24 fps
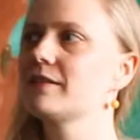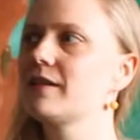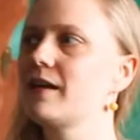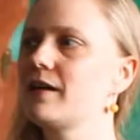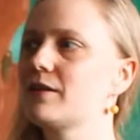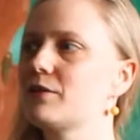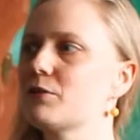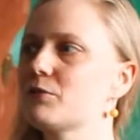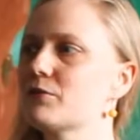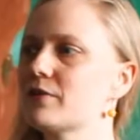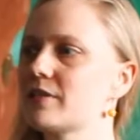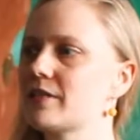I
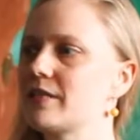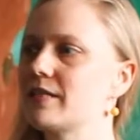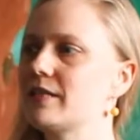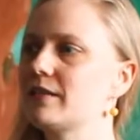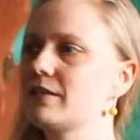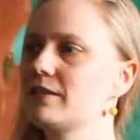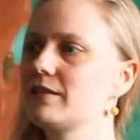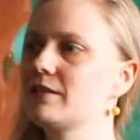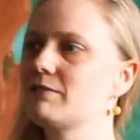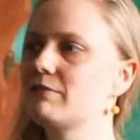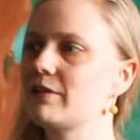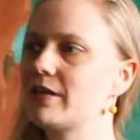don't see
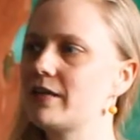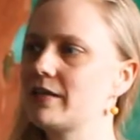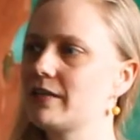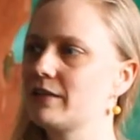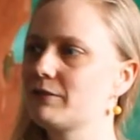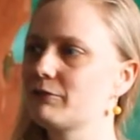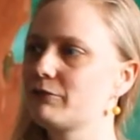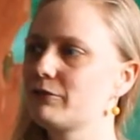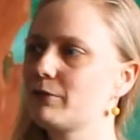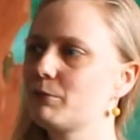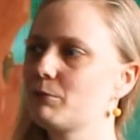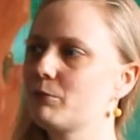it
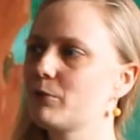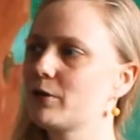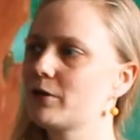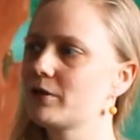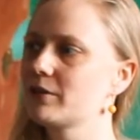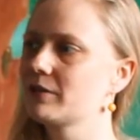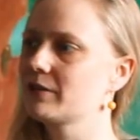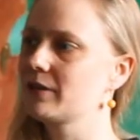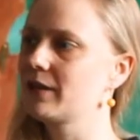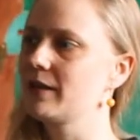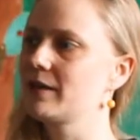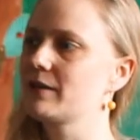derailing from
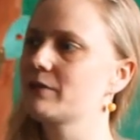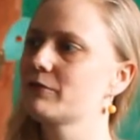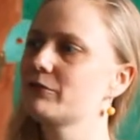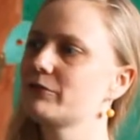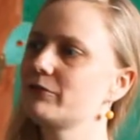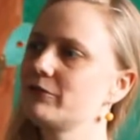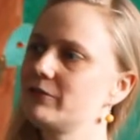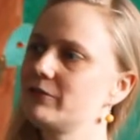one kind of